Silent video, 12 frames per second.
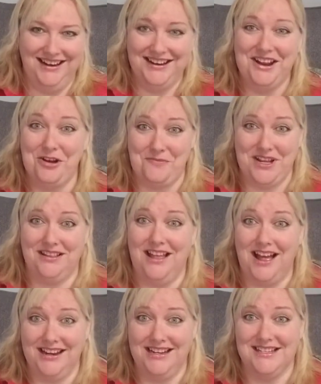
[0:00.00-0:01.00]
It'll be a
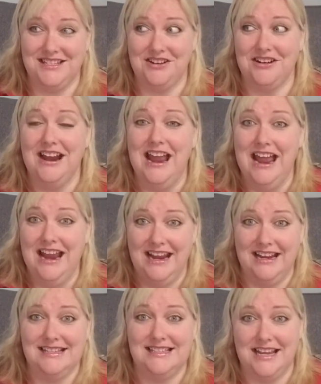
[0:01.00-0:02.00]
lot easier
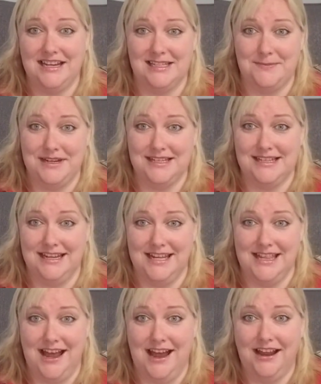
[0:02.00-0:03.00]
inside a space like
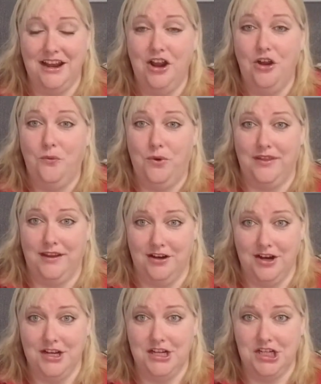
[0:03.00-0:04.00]
that with
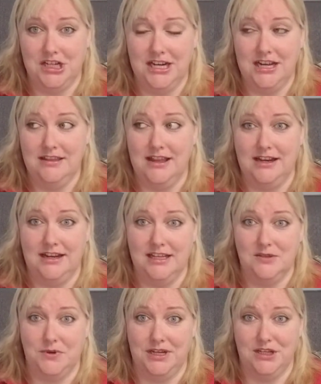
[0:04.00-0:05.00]
air conditioning than it
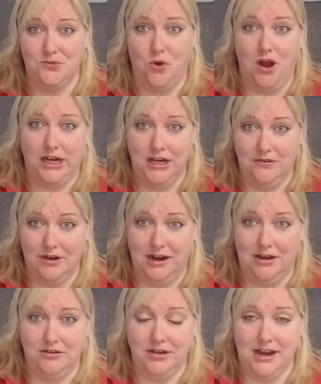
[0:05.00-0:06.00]
is when he's walking
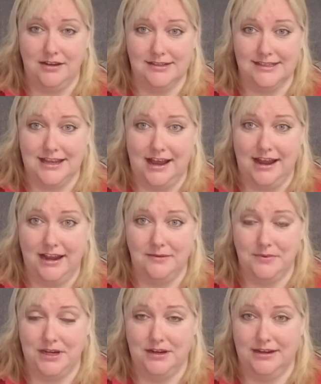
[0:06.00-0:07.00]
around outside
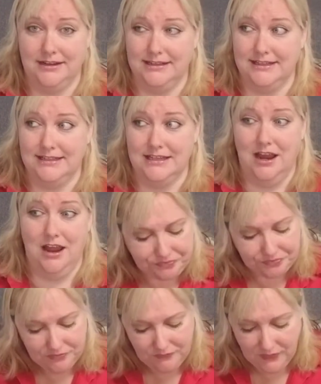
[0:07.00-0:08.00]
because,
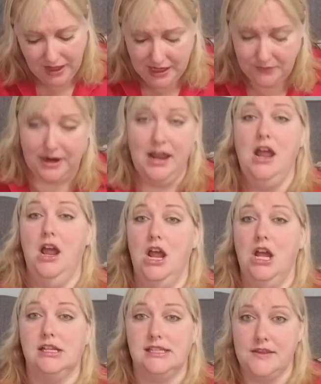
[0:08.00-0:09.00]
anyway.
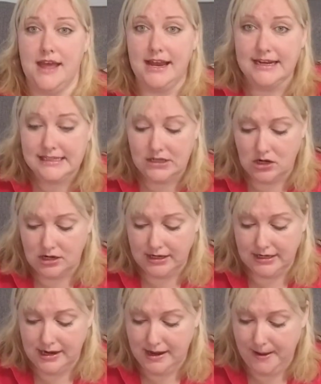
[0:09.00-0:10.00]
So that is
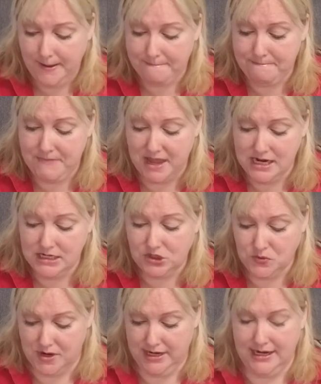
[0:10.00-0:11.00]
on May
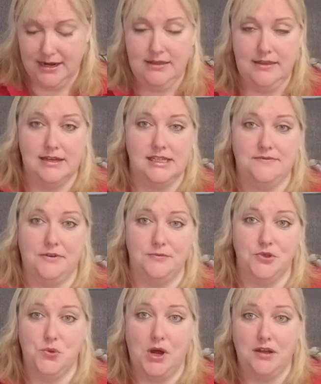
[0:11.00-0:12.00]
20th, and it's from
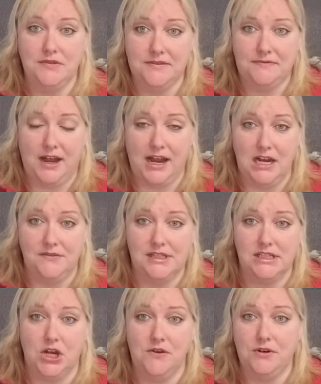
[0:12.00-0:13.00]
12 to 5.
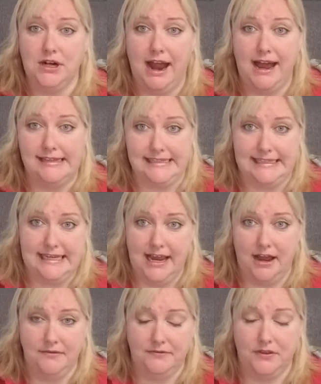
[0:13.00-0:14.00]
It's over at
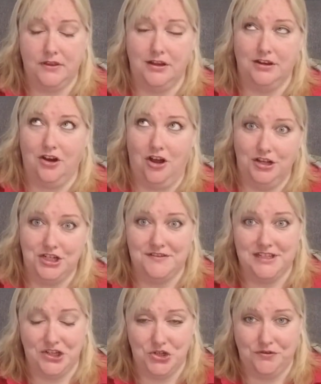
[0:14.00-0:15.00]
CF, the College of
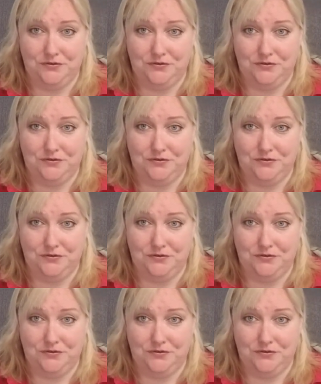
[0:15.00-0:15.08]
Central